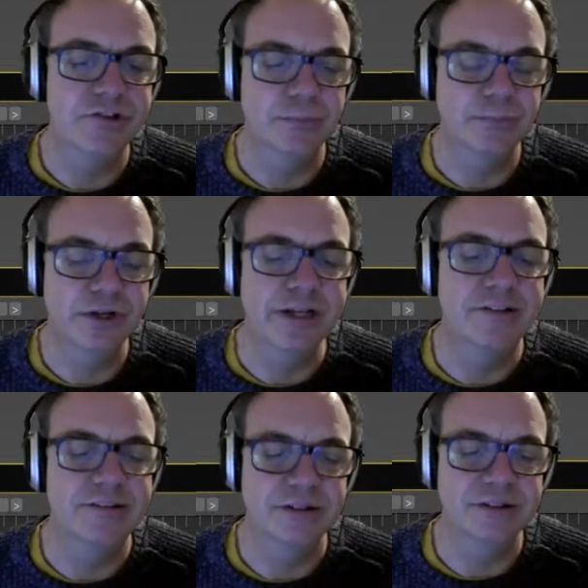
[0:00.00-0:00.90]

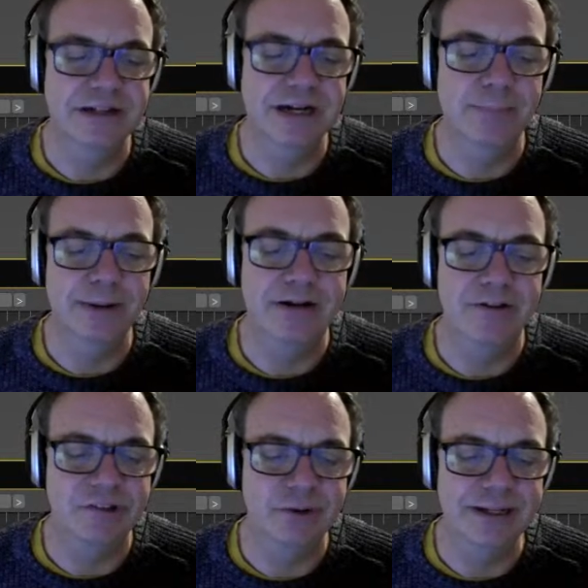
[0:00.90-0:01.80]
instanced a couple out
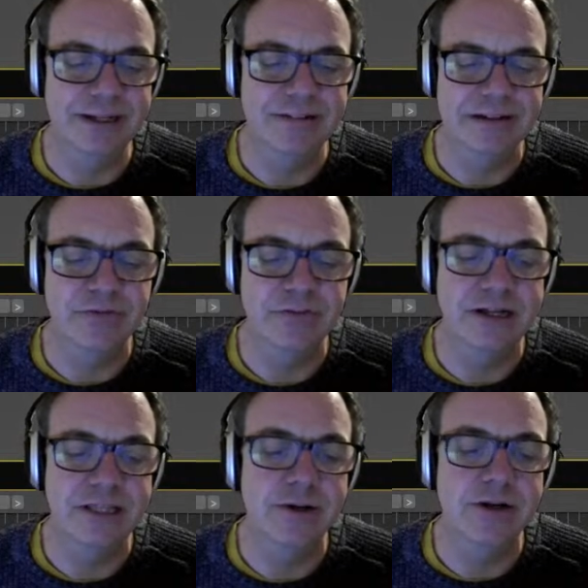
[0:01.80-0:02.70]
so I can easily
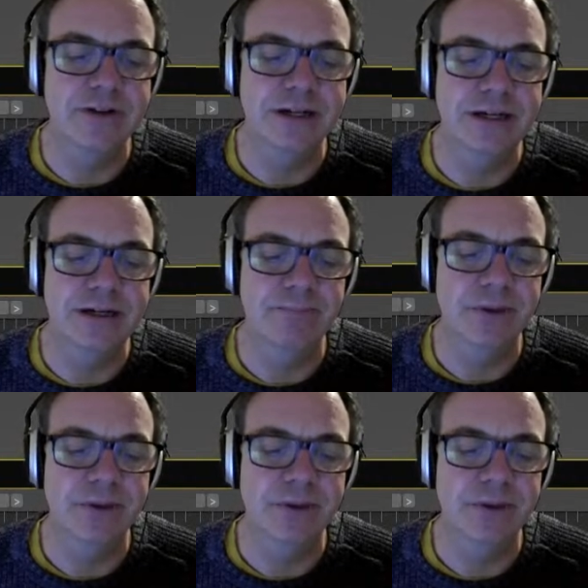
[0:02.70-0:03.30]
find them over here.